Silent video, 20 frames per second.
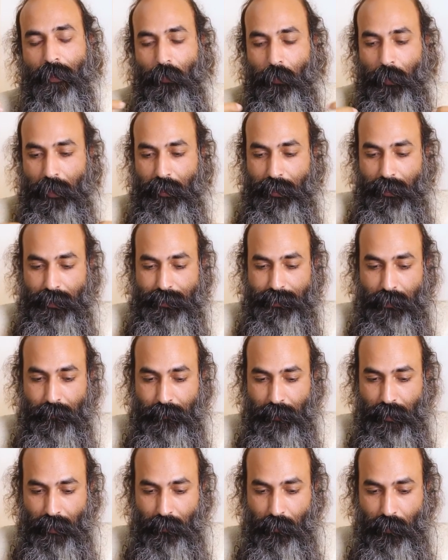When there's
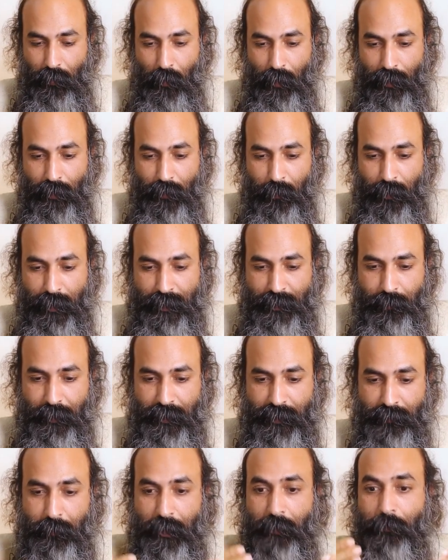something we want to
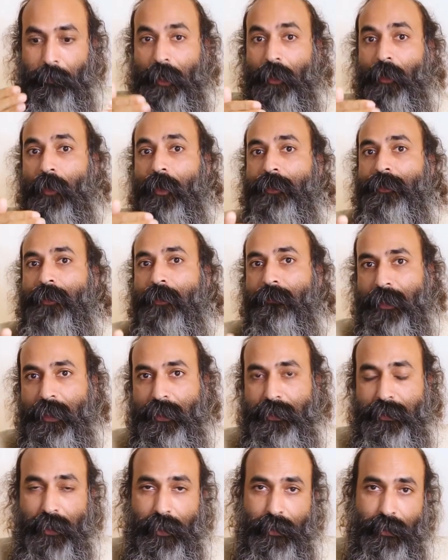express, but because of
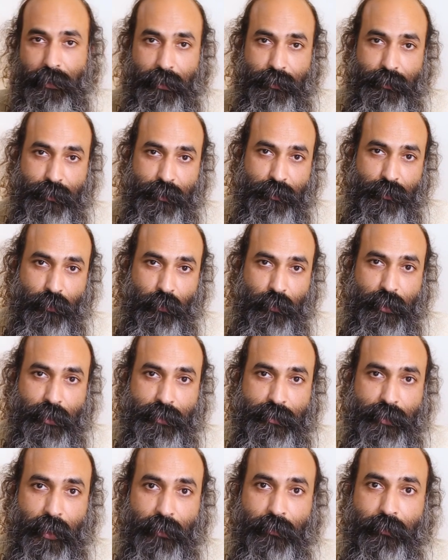these tendencies or
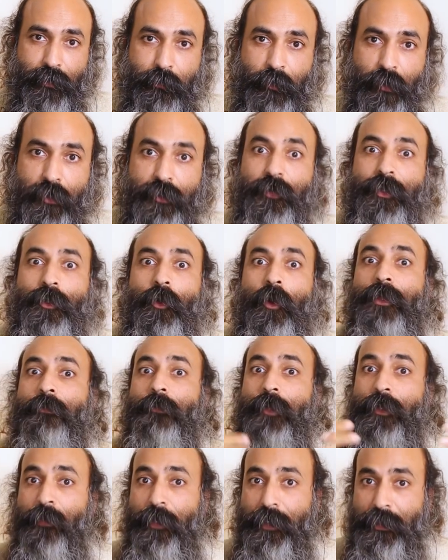these attributes, we're not
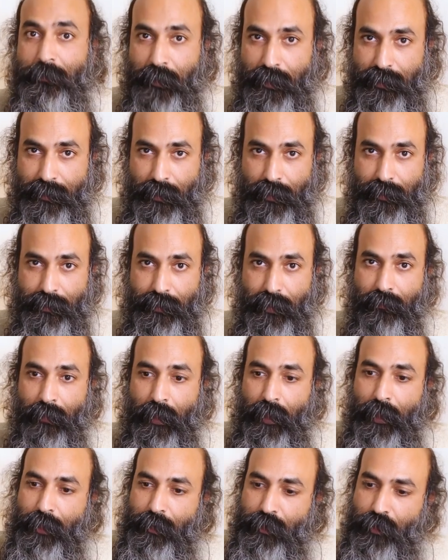able to express
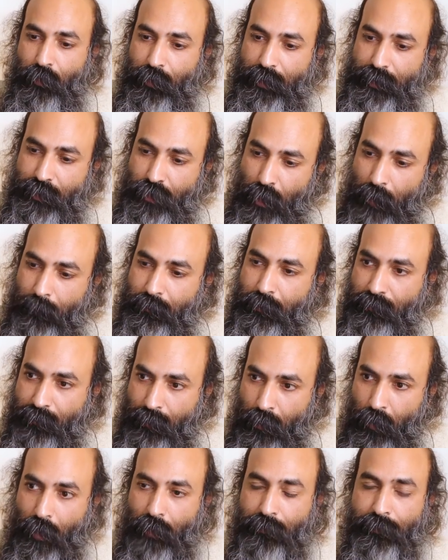ourselves. So we stop the
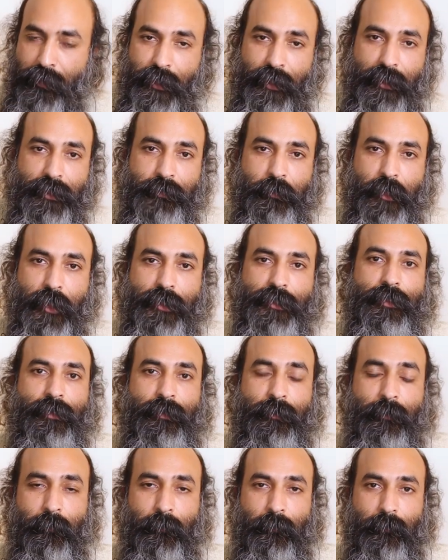flow of our expression.